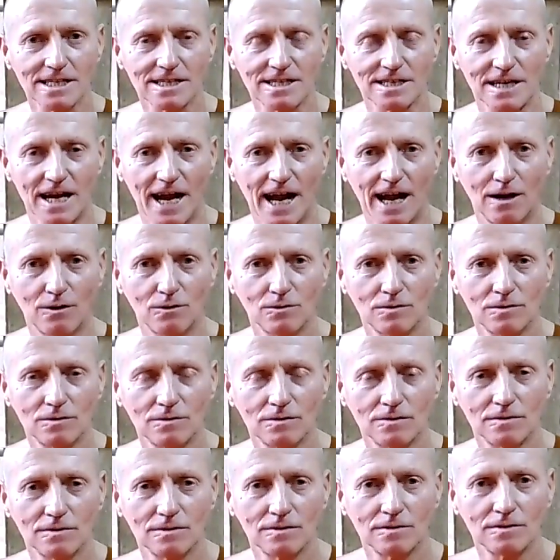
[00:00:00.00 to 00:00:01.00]
and able
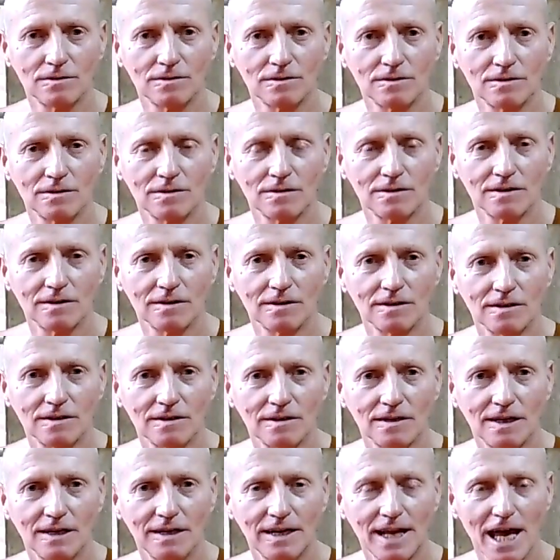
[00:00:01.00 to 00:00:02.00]
to sit and do
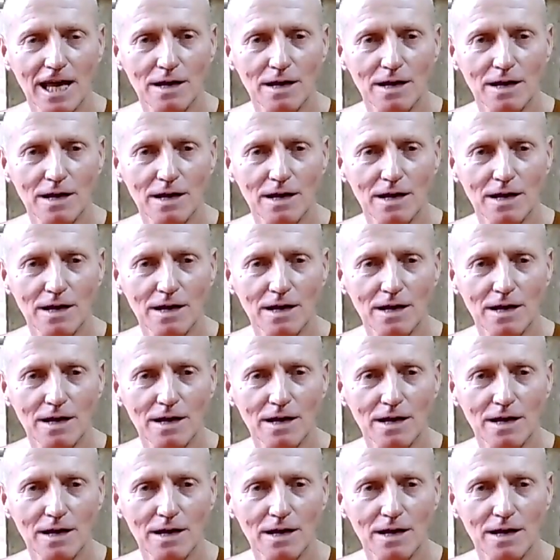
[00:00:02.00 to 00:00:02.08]
nothing.